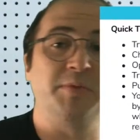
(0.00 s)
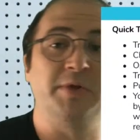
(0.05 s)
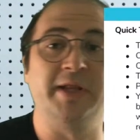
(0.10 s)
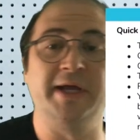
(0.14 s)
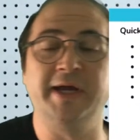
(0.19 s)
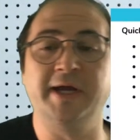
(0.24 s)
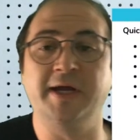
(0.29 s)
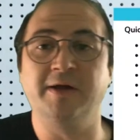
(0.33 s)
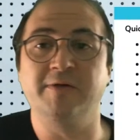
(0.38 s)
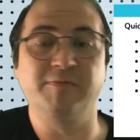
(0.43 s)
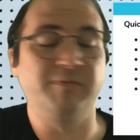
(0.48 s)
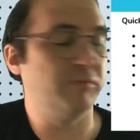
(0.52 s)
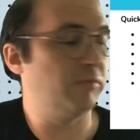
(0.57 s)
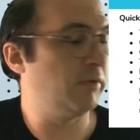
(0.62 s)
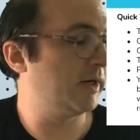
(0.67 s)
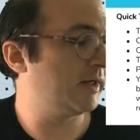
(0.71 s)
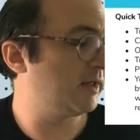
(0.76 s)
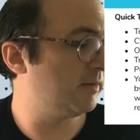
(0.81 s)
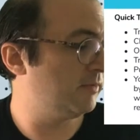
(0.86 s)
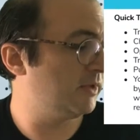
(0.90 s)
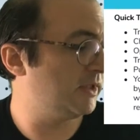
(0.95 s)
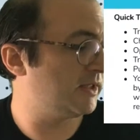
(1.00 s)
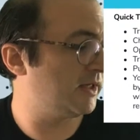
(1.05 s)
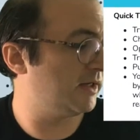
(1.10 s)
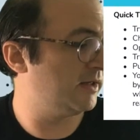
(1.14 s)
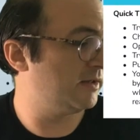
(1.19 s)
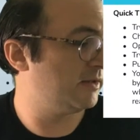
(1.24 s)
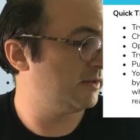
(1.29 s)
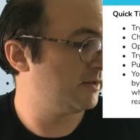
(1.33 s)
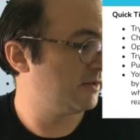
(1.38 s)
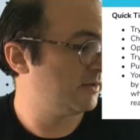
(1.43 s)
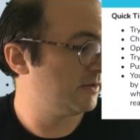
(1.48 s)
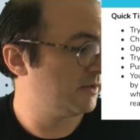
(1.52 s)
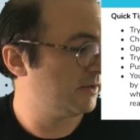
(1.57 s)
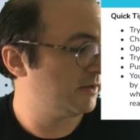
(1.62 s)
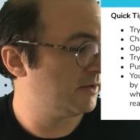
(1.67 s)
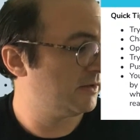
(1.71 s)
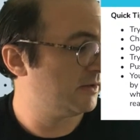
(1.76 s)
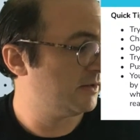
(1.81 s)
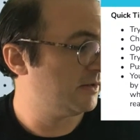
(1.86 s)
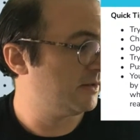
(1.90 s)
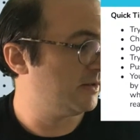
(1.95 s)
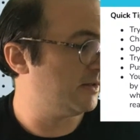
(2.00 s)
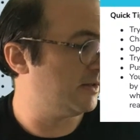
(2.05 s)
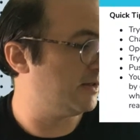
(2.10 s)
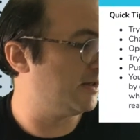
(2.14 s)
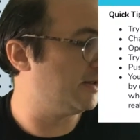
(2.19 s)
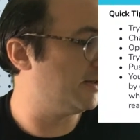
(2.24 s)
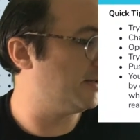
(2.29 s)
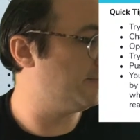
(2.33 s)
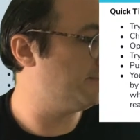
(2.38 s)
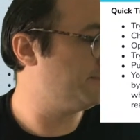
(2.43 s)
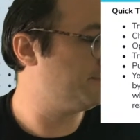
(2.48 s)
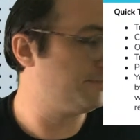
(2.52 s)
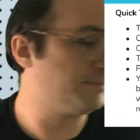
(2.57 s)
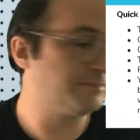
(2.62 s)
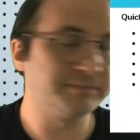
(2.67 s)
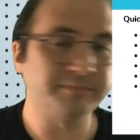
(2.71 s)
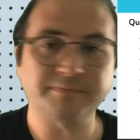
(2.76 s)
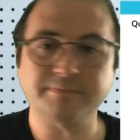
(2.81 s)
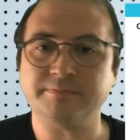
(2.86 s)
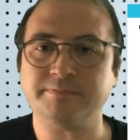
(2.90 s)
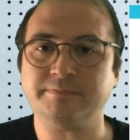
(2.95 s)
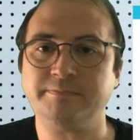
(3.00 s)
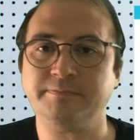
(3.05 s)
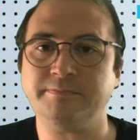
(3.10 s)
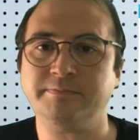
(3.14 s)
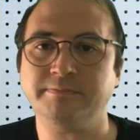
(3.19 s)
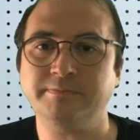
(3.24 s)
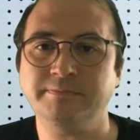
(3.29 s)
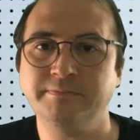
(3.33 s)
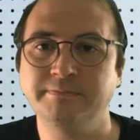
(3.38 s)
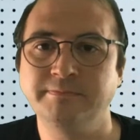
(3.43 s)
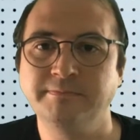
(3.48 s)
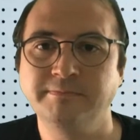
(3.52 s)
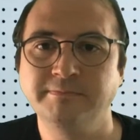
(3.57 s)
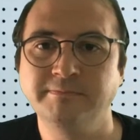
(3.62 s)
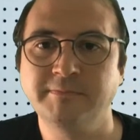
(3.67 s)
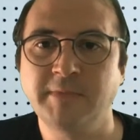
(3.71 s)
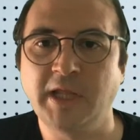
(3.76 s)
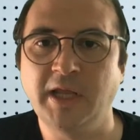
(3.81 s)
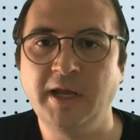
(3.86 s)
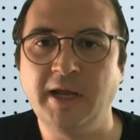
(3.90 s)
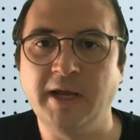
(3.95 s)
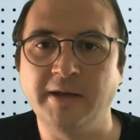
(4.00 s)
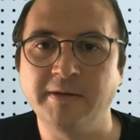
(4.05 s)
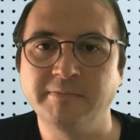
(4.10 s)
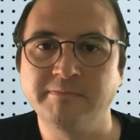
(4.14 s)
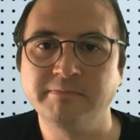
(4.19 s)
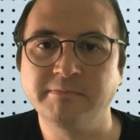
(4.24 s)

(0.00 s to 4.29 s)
play of what can be done. Um, yeah.